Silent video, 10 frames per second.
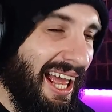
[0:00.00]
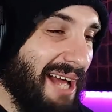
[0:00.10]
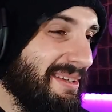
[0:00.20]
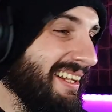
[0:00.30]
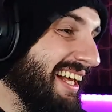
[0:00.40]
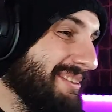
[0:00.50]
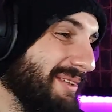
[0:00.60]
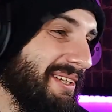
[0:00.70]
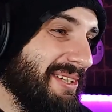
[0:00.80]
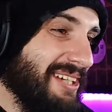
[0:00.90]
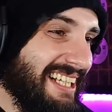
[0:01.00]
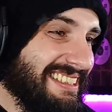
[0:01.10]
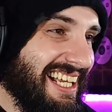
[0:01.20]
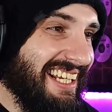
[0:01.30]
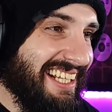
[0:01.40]
I mean, that's what the UK
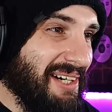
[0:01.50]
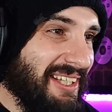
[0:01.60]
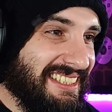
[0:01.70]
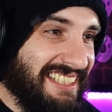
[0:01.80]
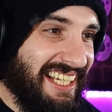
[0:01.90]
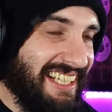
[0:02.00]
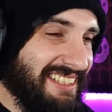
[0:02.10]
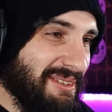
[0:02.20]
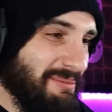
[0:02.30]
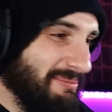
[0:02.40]
is like now these days.